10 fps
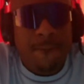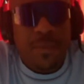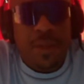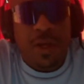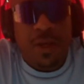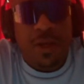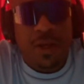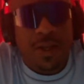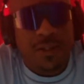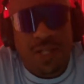And
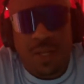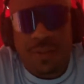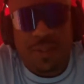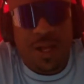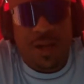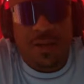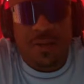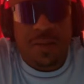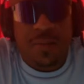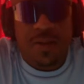like I said, I'm excited,
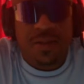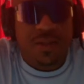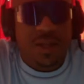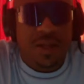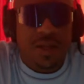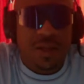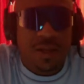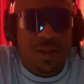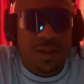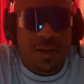dude. I'm in this thing.
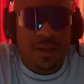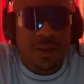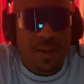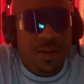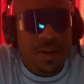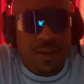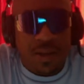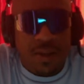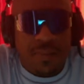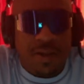And
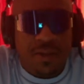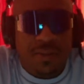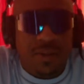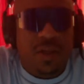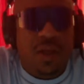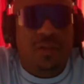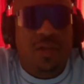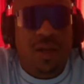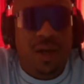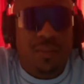yeah, man. So make sure y'all
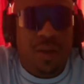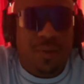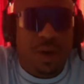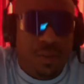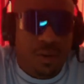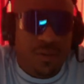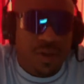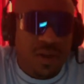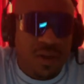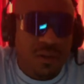check out my promo
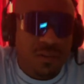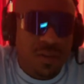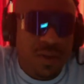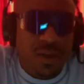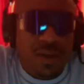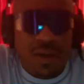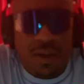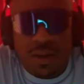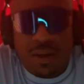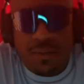video
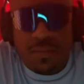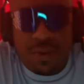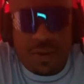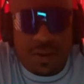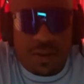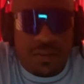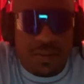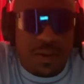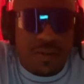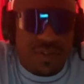for
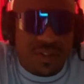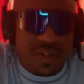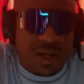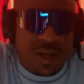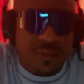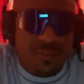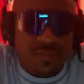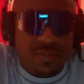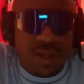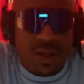the site.
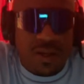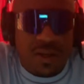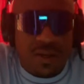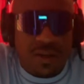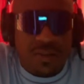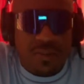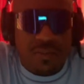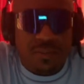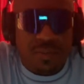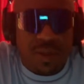And
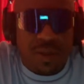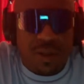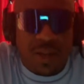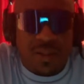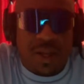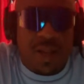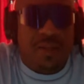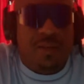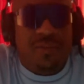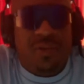at the end
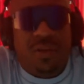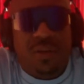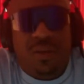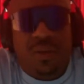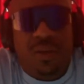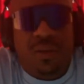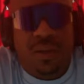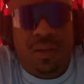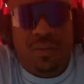of the video, it